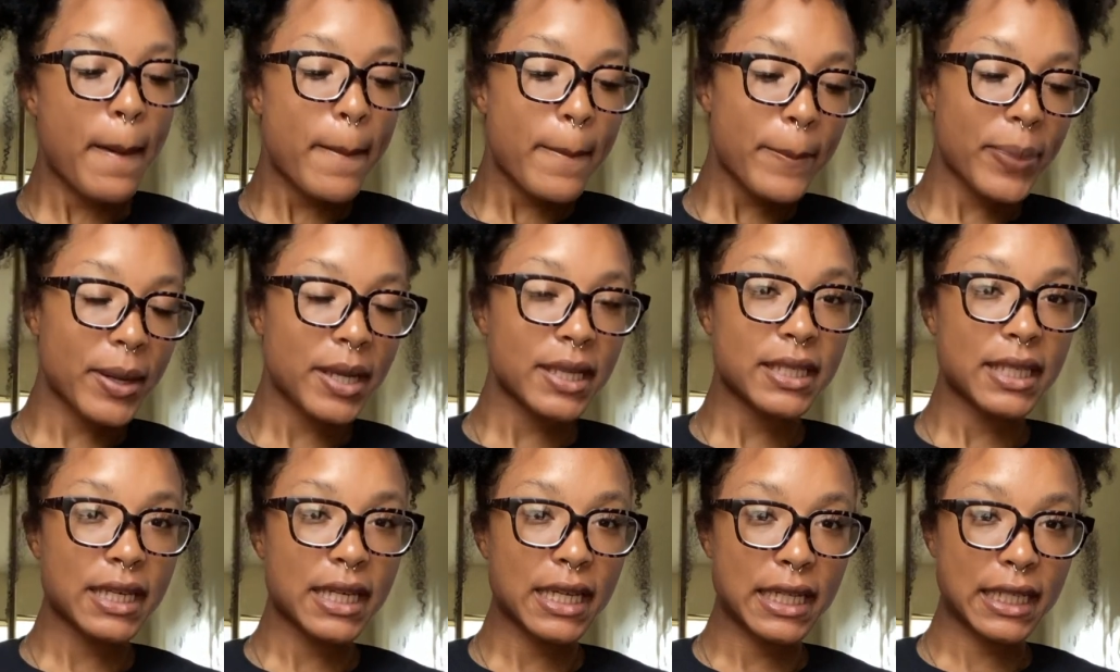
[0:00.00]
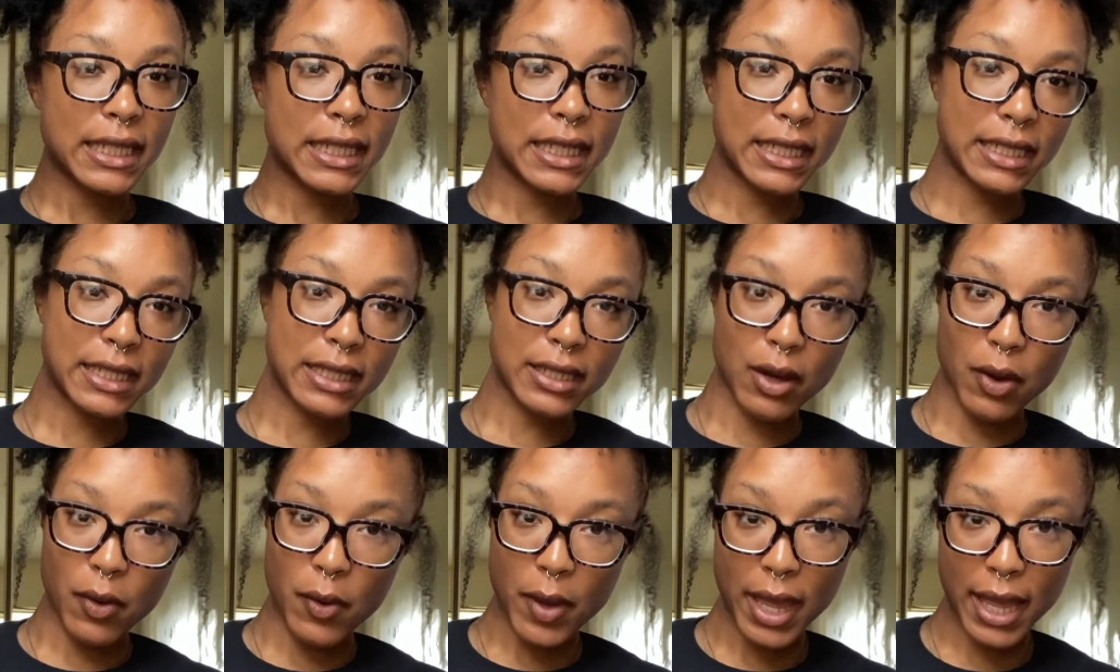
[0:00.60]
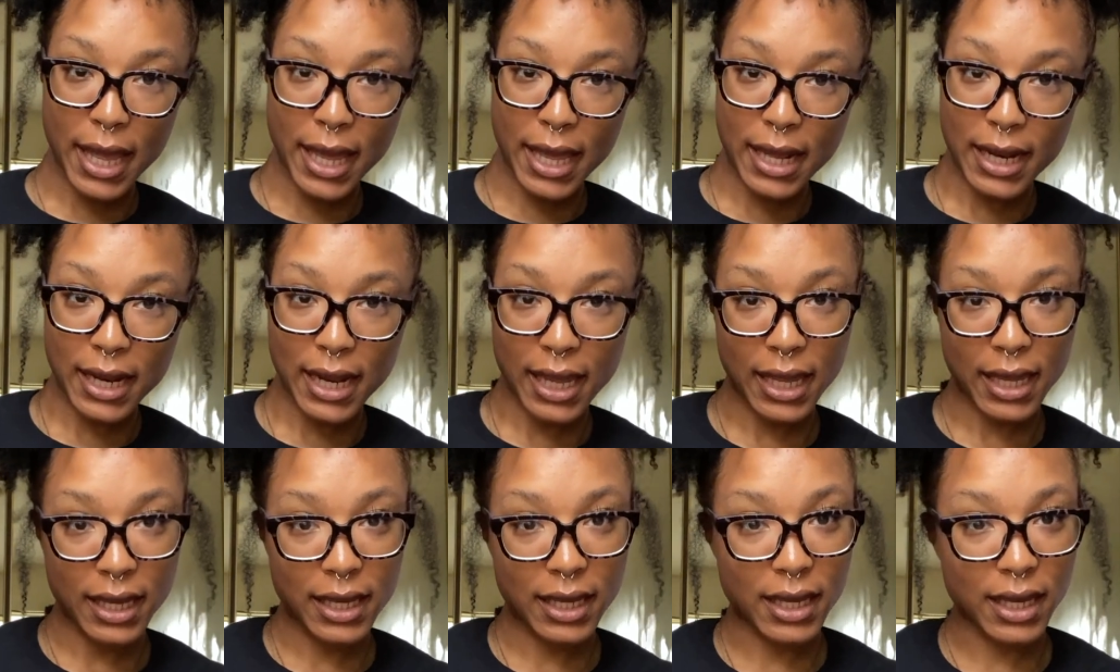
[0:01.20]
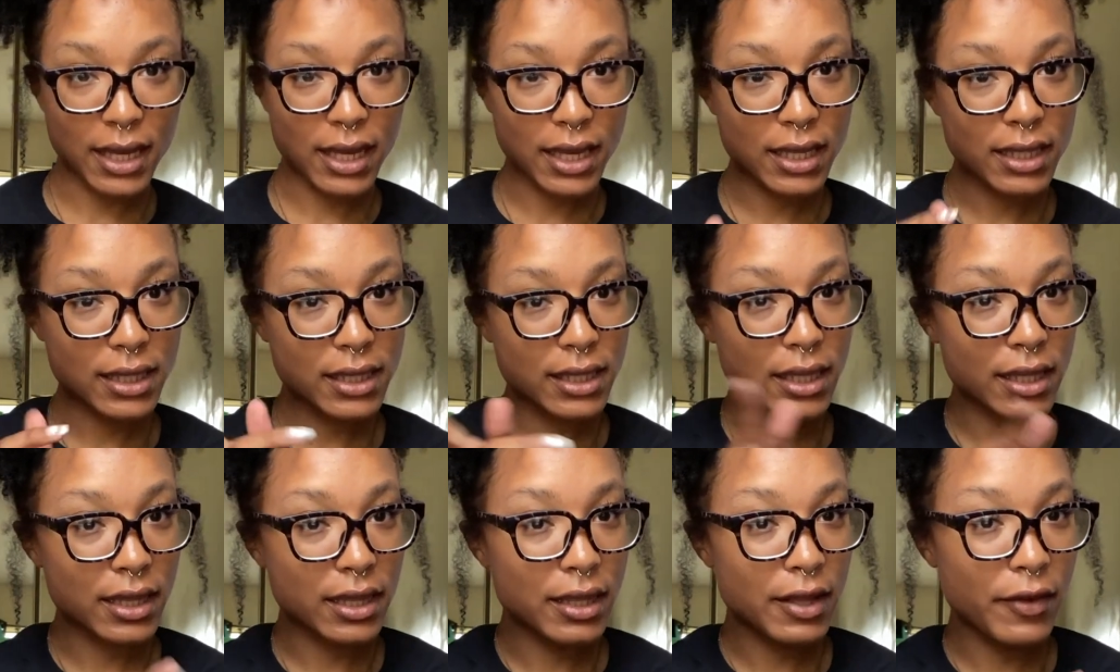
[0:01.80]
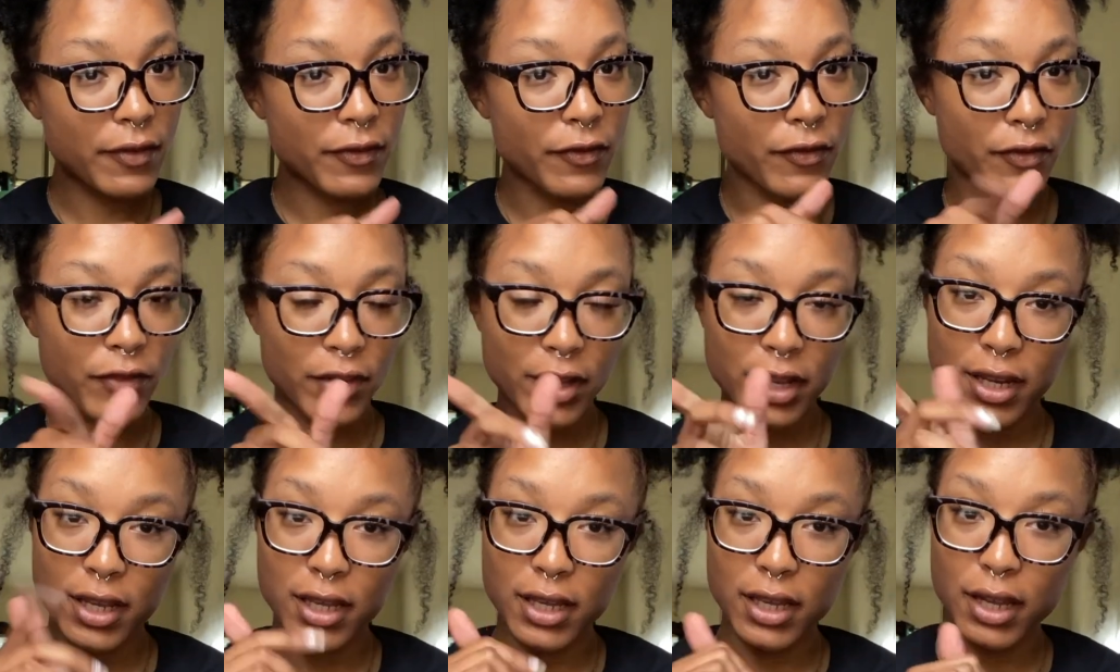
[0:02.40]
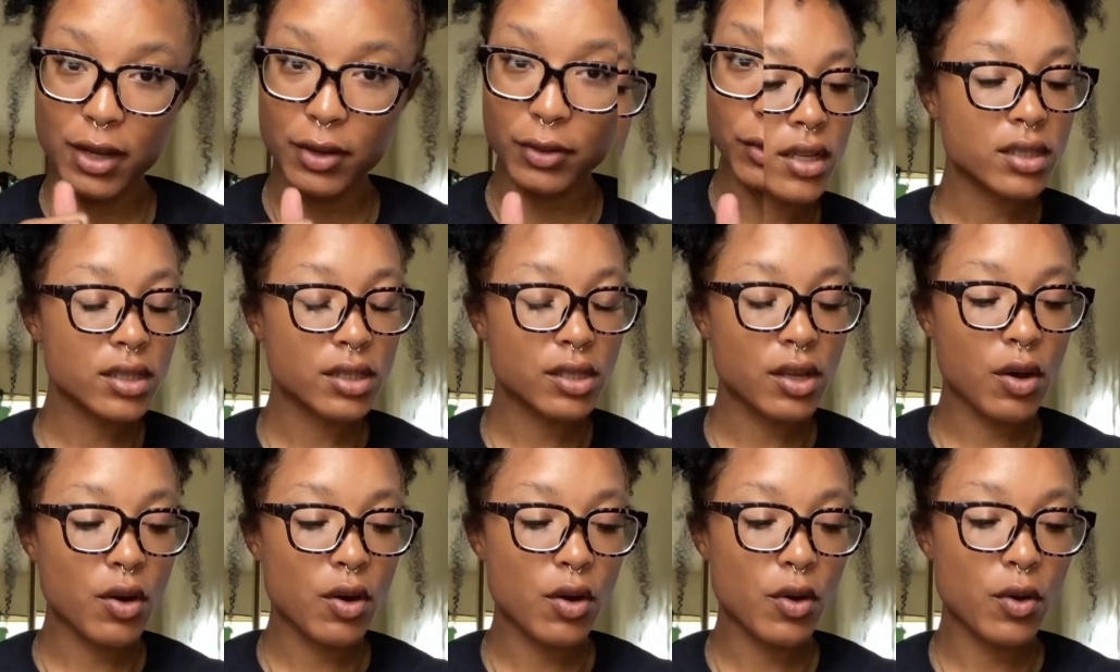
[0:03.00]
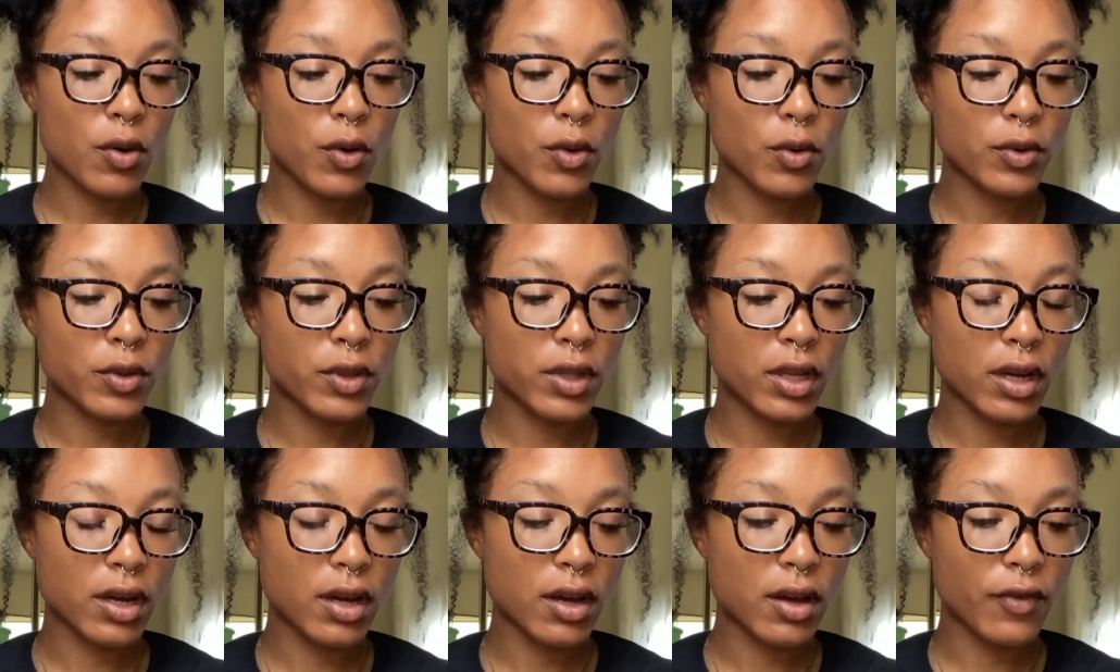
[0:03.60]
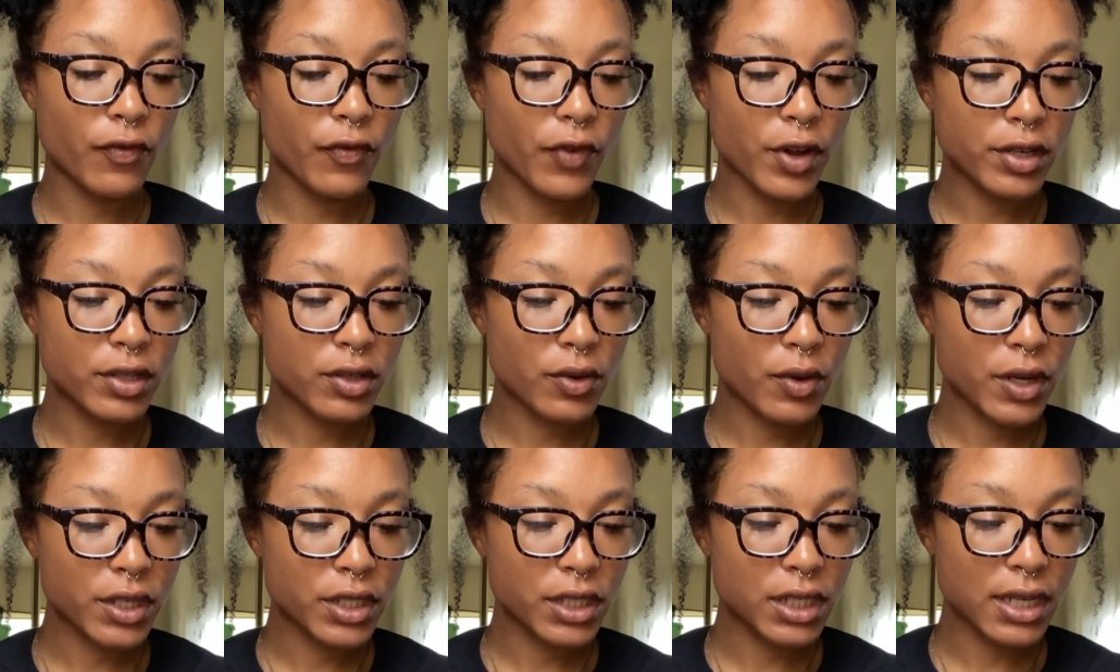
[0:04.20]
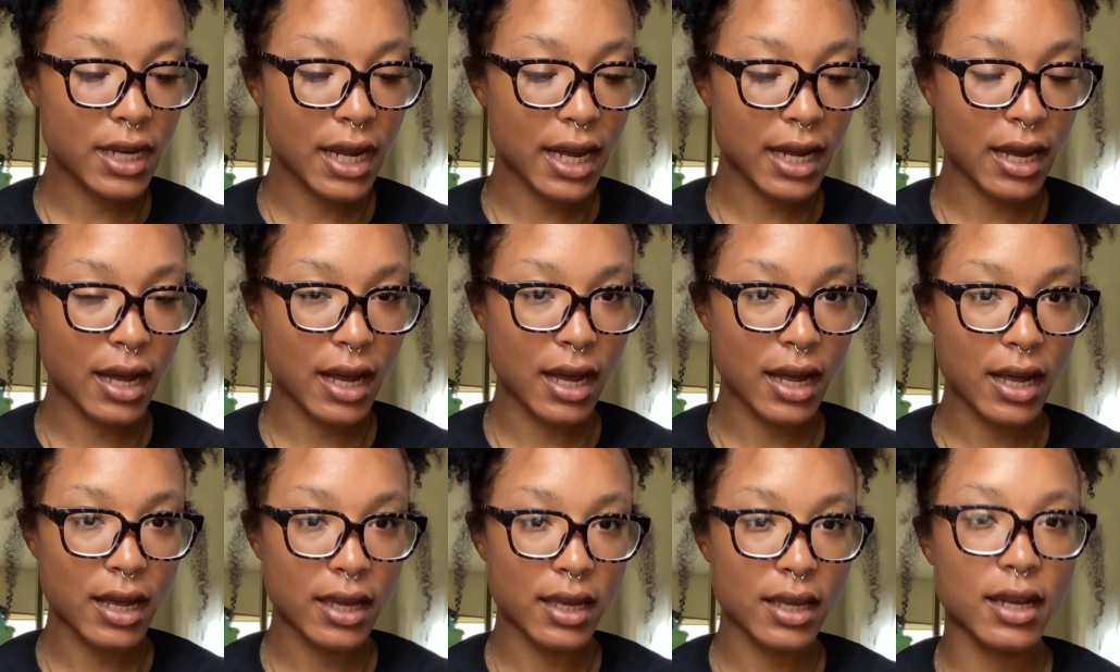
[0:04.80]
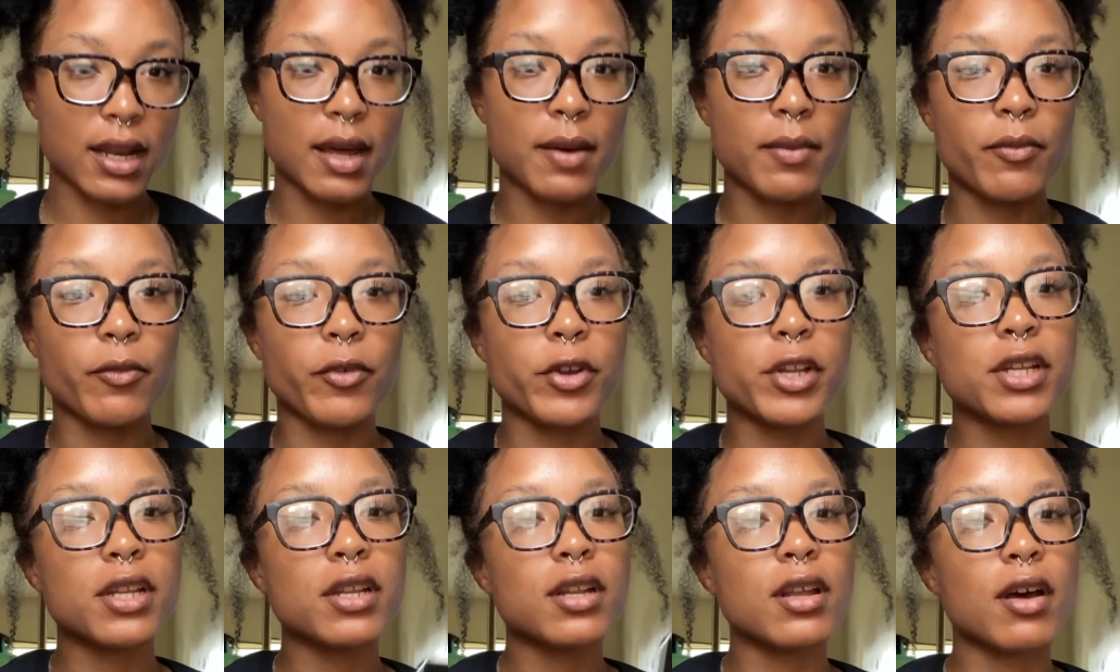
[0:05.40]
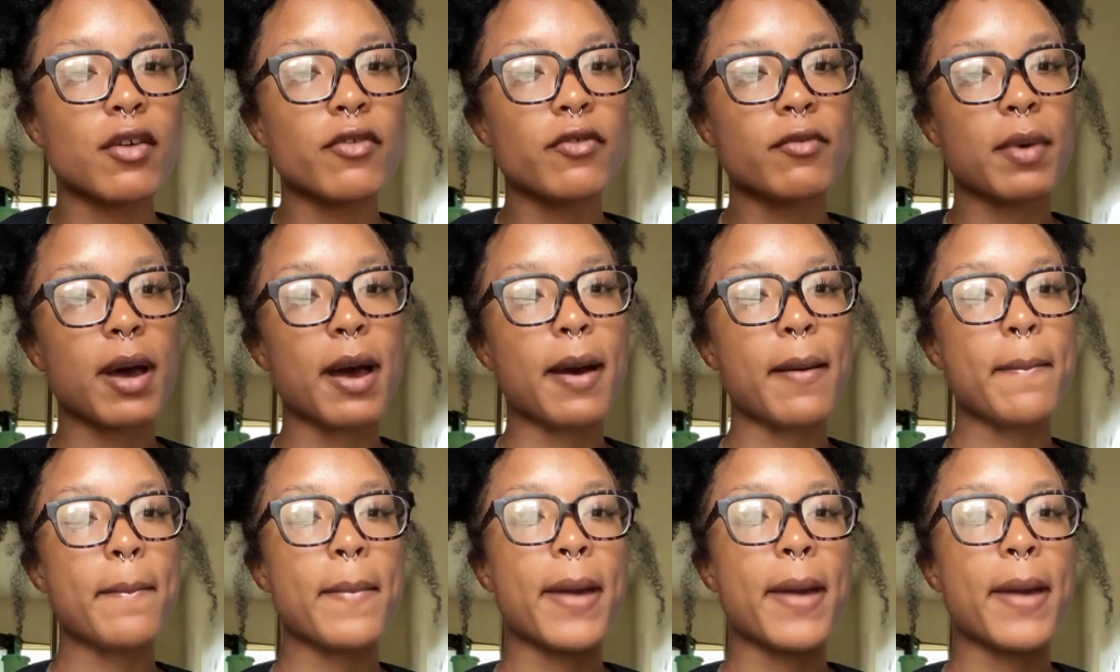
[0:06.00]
but yeah let's go ahead and get into the video so the first question I got and I'm reading off my